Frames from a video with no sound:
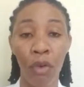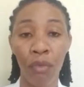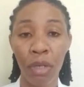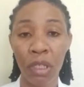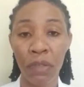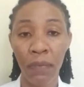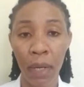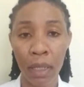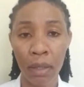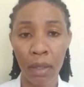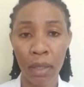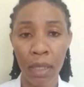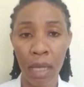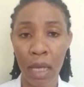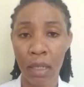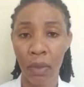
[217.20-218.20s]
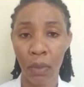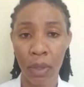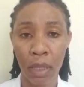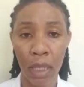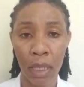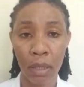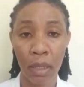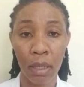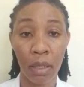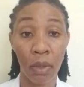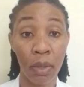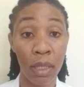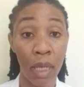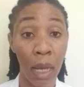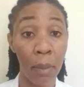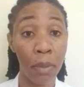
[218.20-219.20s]
Risk factors associated
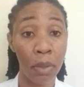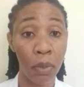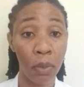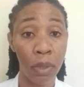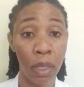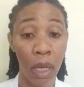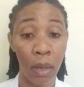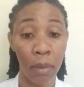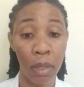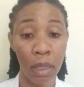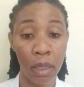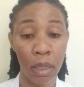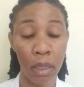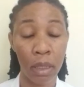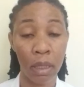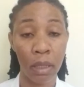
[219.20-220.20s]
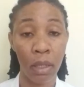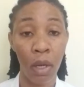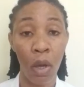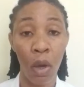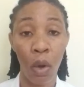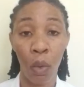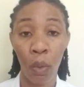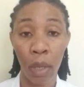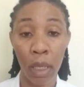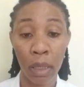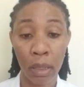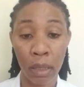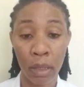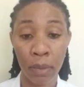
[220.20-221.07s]
to type 2 diabetes. Weight.